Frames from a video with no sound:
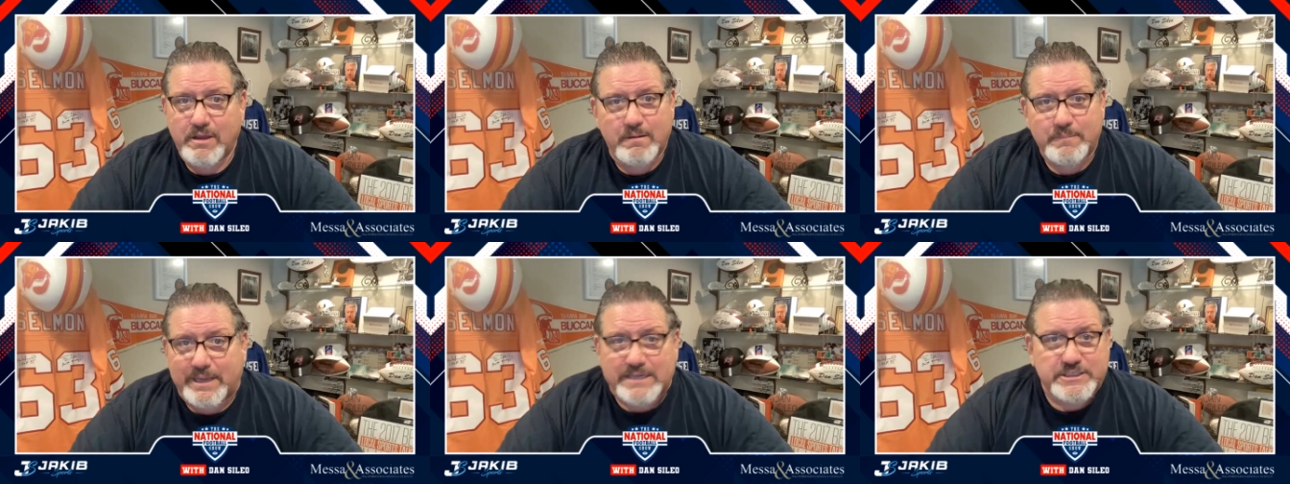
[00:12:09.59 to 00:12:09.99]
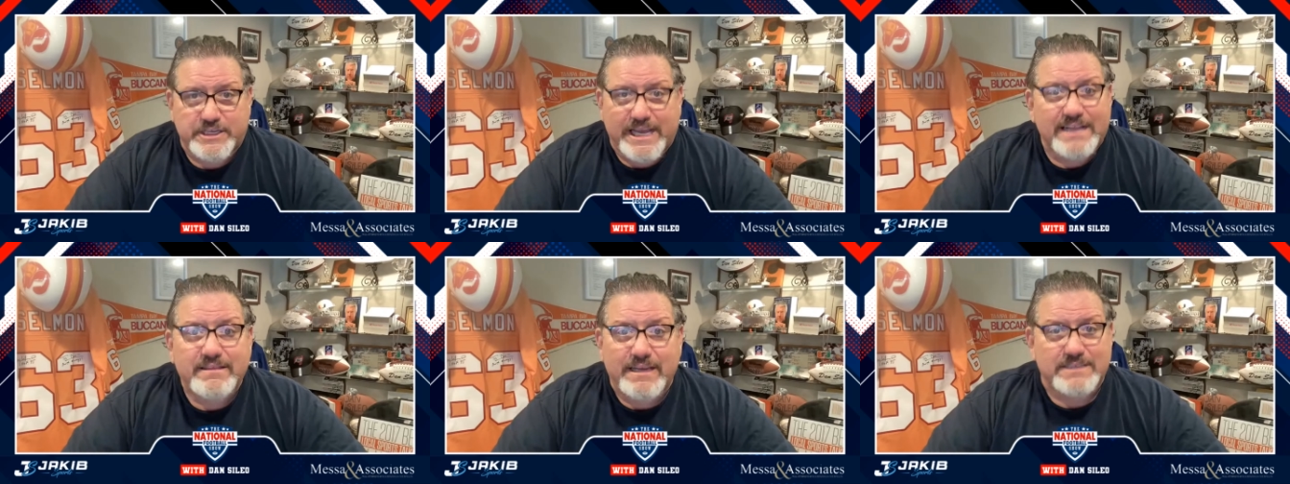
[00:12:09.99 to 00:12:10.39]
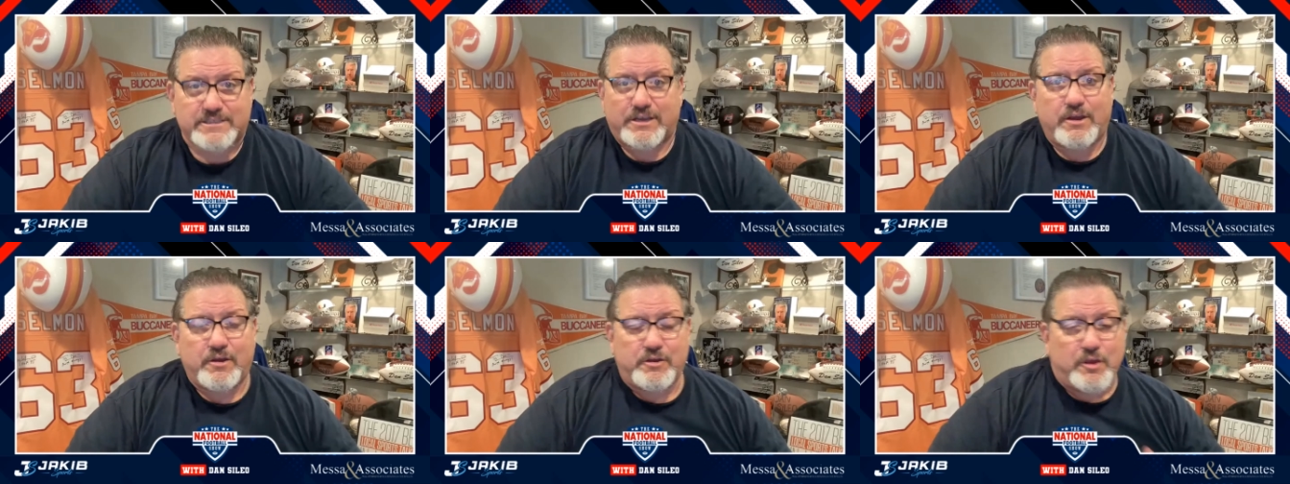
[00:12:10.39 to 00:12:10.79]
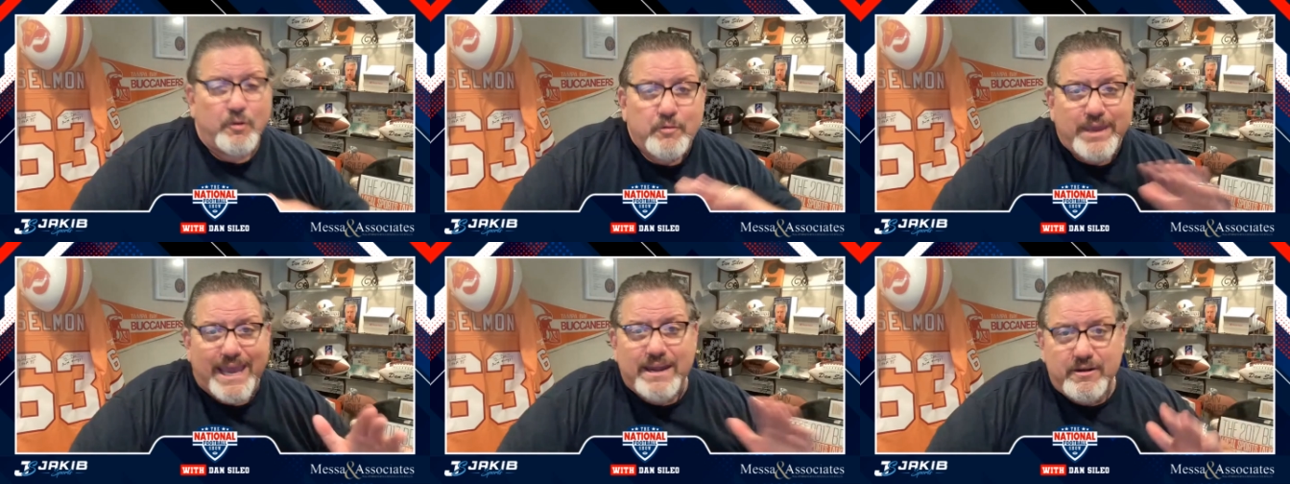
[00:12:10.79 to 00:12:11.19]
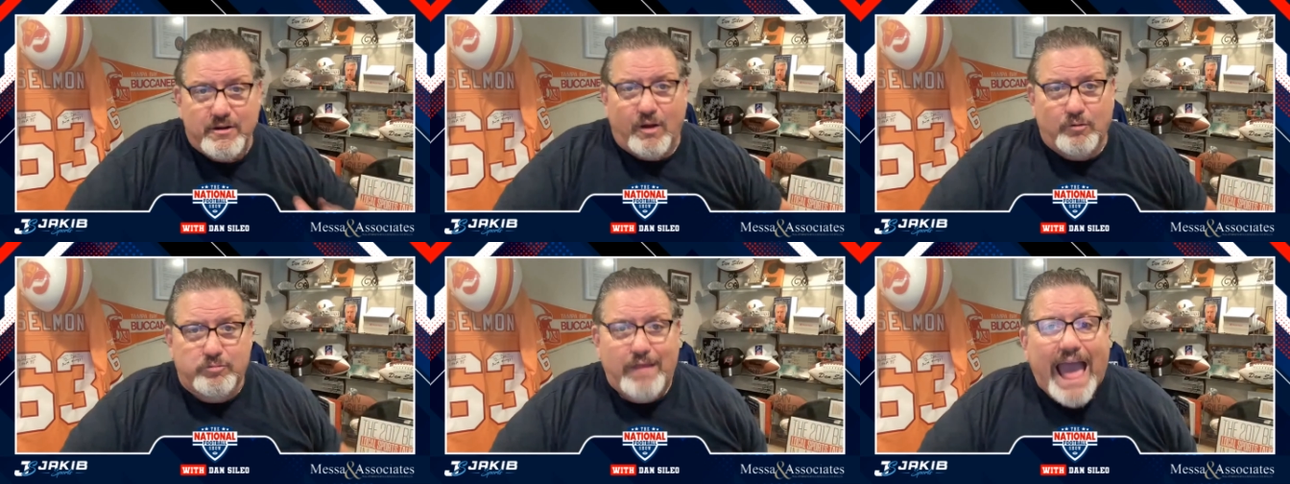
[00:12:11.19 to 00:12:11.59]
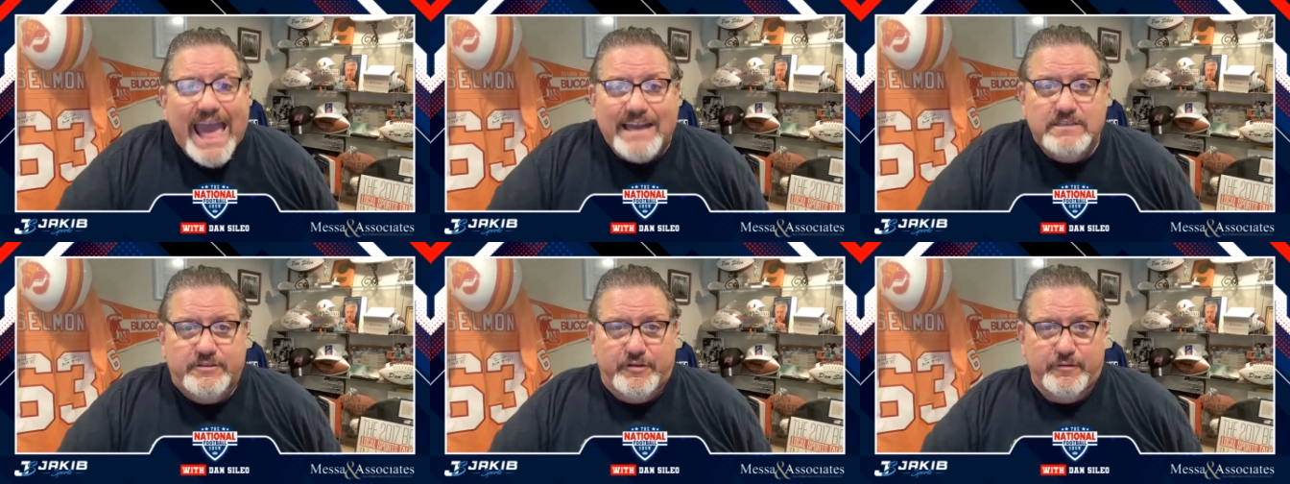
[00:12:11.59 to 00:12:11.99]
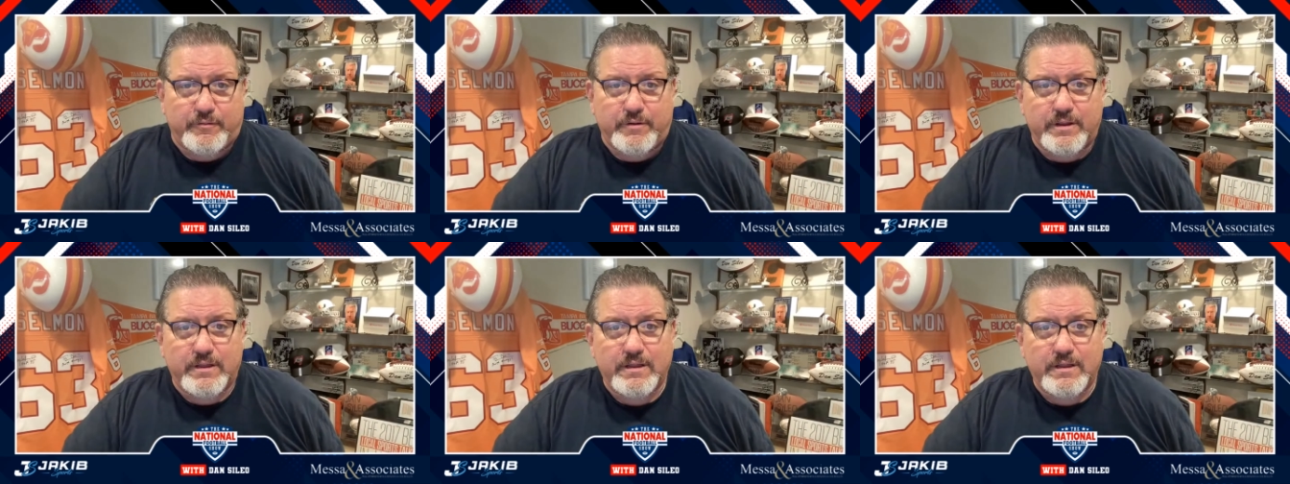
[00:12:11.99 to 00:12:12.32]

Because get this, you get no latitude